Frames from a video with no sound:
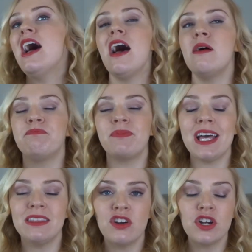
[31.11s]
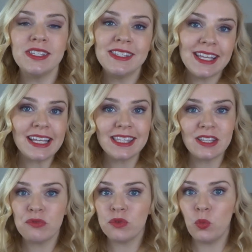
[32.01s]
and there are six
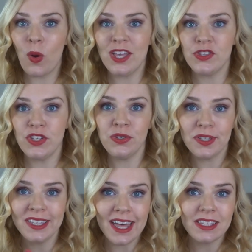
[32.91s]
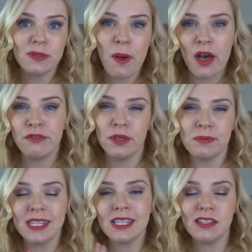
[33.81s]
different ways that you can get this perfume,
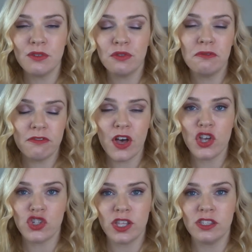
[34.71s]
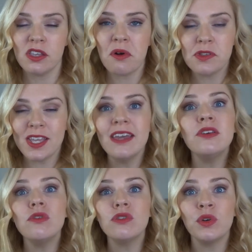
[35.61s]
six different versions, so I'll take
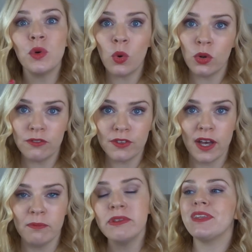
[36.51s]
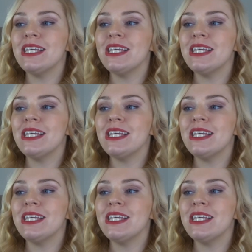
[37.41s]
you through all of them.